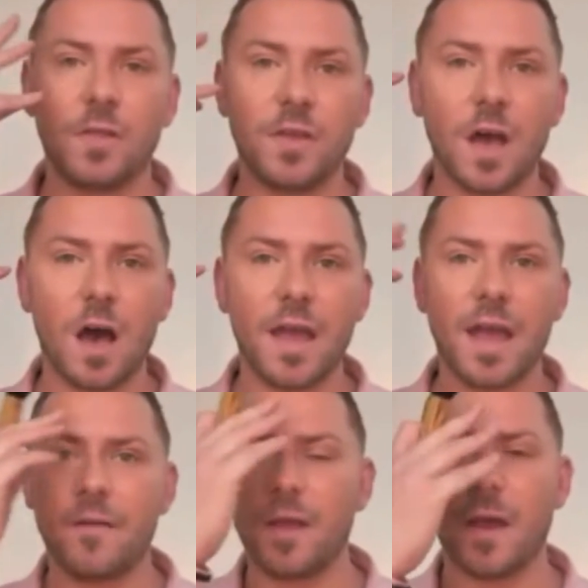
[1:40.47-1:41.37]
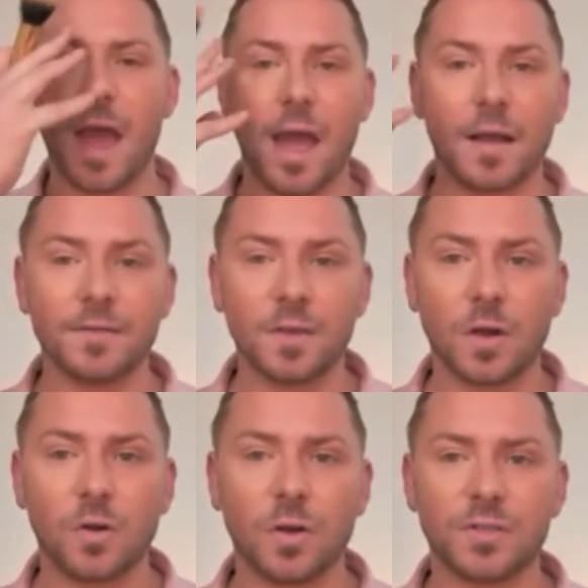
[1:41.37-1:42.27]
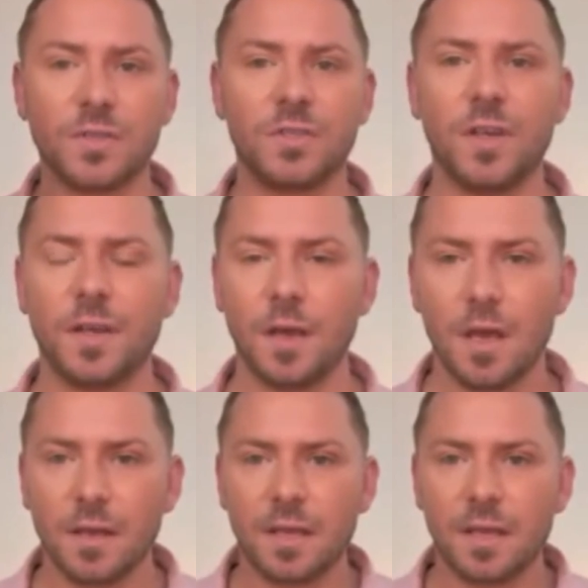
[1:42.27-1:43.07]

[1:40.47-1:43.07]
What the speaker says: the eye area and across the cheek,